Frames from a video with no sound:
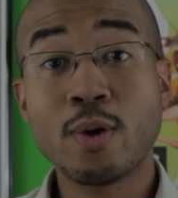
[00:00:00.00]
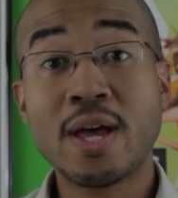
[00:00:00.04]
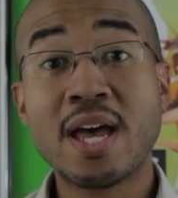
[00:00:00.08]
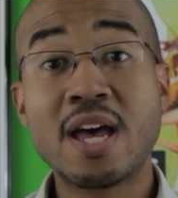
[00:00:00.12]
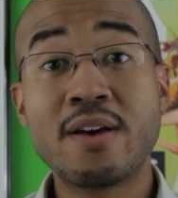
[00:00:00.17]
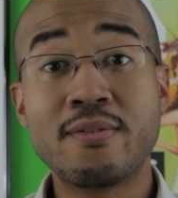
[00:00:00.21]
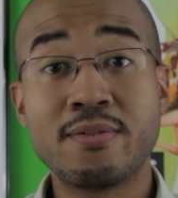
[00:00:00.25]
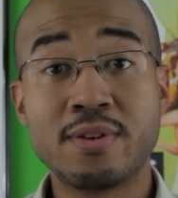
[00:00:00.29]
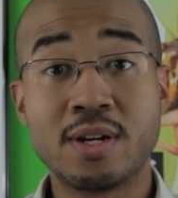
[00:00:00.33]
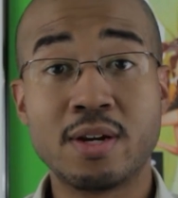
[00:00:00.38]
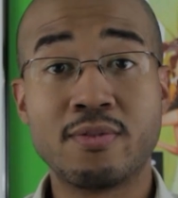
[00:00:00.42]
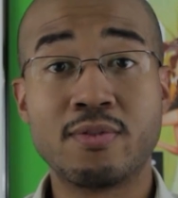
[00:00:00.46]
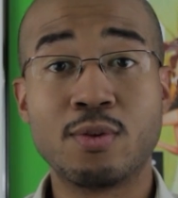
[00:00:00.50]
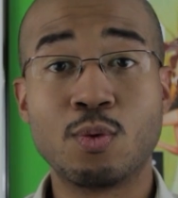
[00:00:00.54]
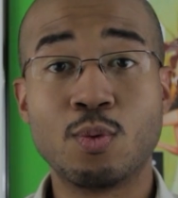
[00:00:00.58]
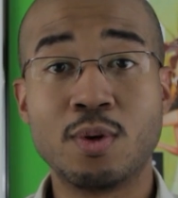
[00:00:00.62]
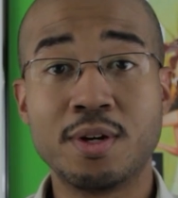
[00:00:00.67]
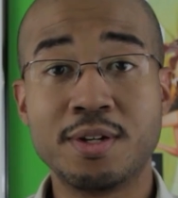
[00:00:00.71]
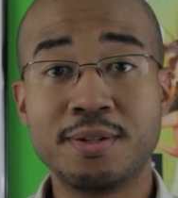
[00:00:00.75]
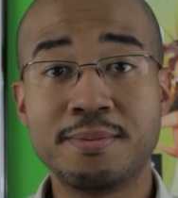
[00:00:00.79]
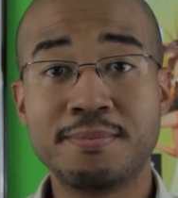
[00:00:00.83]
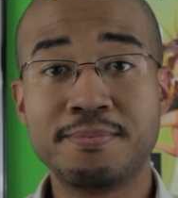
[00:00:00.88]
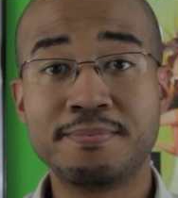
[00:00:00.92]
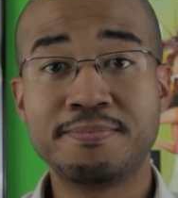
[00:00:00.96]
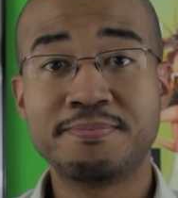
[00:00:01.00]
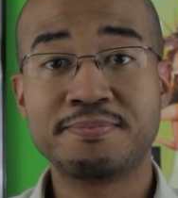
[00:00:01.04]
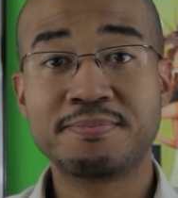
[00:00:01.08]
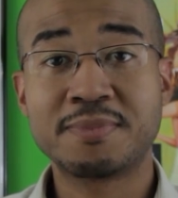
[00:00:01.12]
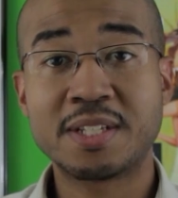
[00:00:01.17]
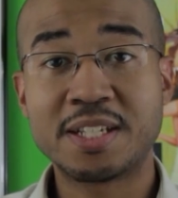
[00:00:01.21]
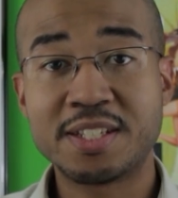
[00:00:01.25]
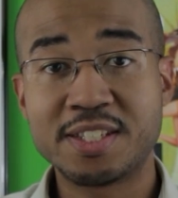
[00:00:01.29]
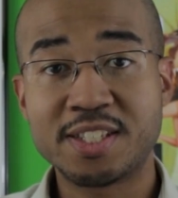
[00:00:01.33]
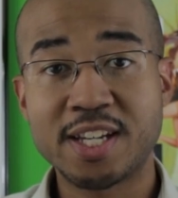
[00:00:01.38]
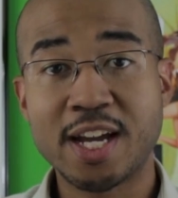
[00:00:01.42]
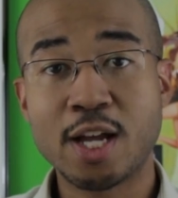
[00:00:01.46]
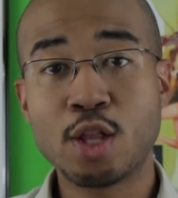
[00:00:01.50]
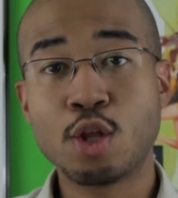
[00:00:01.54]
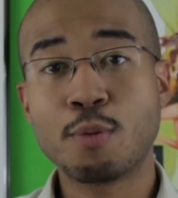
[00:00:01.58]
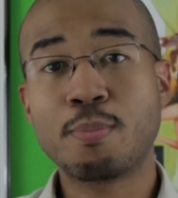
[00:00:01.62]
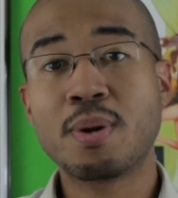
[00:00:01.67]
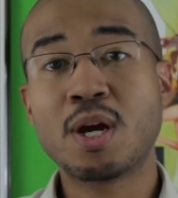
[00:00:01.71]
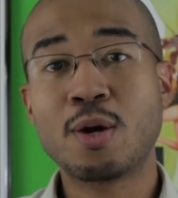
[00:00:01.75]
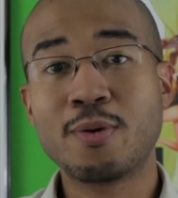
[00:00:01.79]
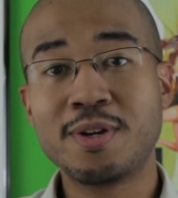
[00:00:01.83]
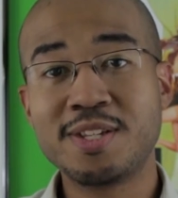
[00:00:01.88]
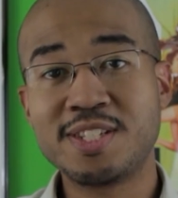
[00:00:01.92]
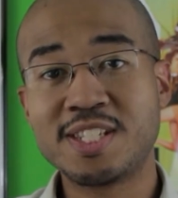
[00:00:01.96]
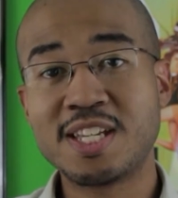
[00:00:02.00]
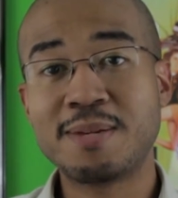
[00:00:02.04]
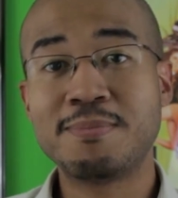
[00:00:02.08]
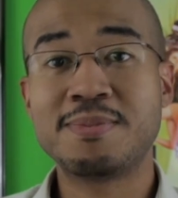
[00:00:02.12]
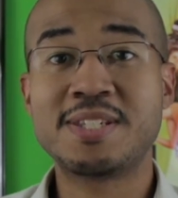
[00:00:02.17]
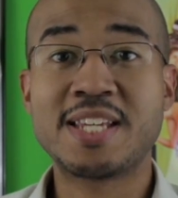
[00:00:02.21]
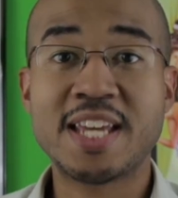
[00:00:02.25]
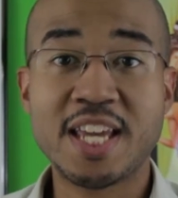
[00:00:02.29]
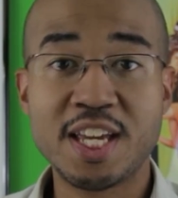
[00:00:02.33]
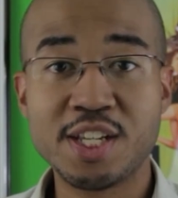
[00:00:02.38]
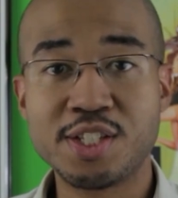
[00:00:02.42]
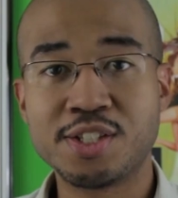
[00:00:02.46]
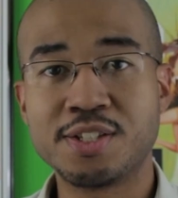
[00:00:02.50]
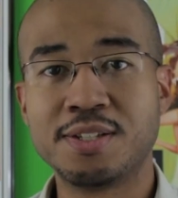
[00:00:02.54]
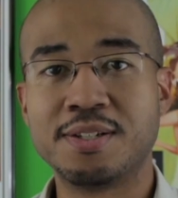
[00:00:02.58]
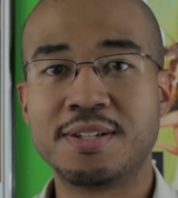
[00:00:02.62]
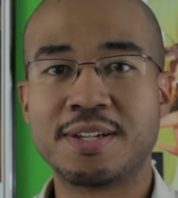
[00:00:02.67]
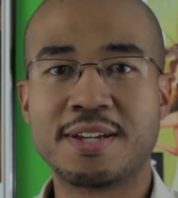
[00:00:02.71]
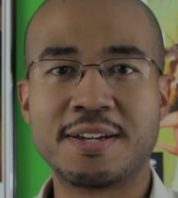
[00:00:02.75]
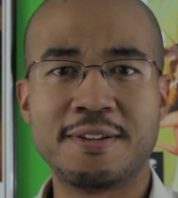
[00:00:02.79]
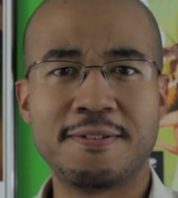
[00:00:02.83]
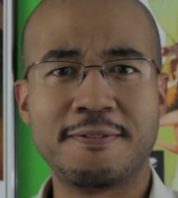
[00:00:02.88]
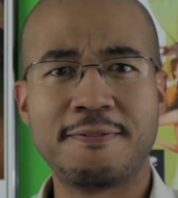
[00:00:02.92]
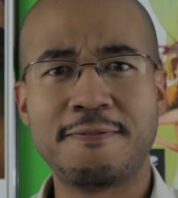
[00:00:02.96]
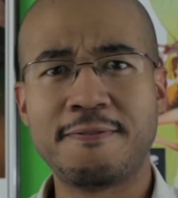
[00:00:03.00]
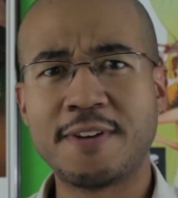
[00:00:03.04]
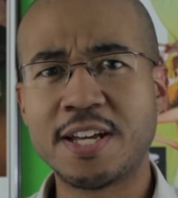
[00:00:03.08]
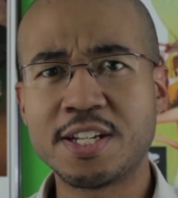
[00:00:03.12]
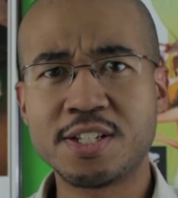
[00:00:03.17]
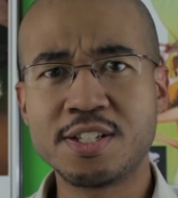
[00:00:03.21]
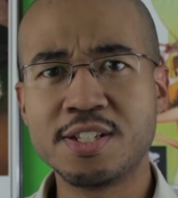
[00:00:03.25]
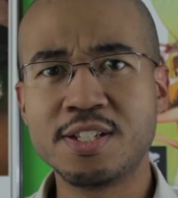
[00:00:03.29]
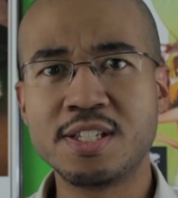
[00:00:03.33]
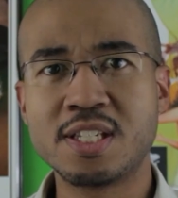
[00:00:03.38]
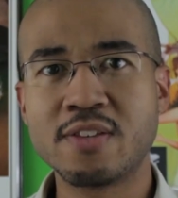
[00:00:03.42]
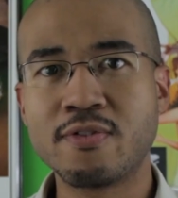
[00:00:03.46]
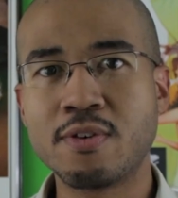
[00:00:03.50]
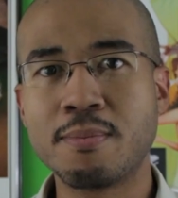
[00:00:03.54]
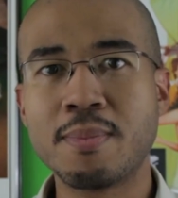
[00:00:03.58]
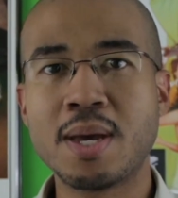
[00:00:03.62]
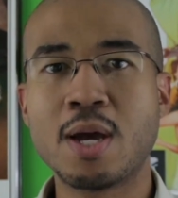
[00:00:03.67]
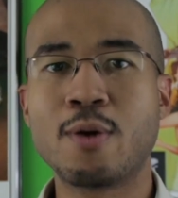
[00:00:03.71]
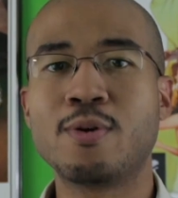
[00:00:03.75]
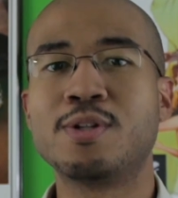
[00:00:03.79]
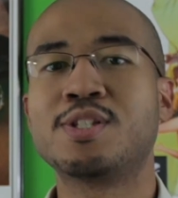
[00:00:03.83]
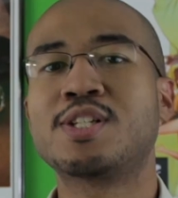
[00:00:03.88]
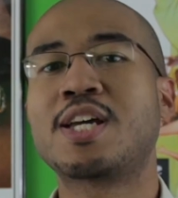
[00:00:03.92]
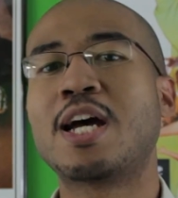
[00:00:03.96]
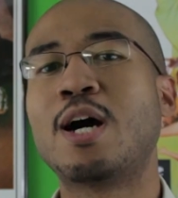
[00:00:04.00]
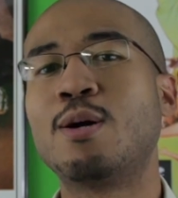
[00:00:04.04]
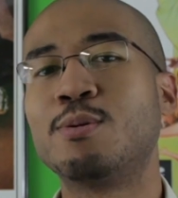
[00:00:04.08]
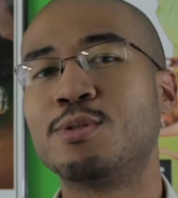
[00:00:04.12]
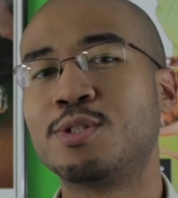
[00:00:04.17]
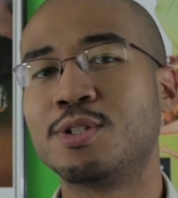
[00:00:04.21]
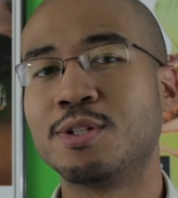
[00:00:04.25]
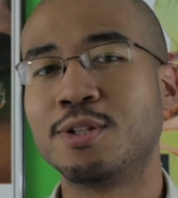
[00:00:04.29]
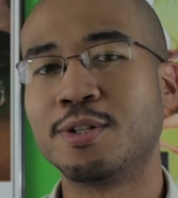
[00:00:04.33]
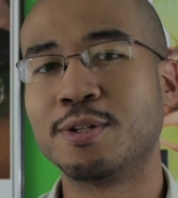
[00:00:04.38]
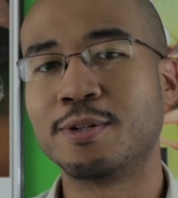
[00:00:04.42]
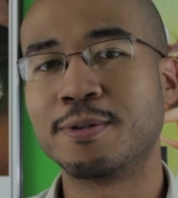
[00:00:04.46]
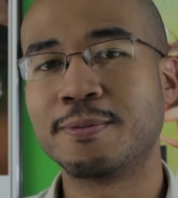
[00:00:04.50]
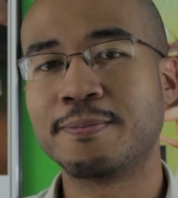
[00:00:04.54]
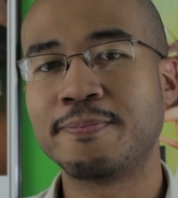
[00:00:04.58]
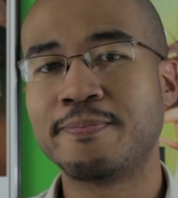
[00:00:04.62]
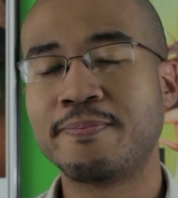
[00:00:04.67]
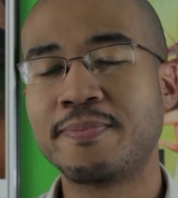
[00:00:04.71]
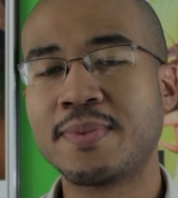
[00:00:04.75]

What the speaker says: have it, everyone. Tyler Perry's Temptation, Confessions of a Marriage Counselor.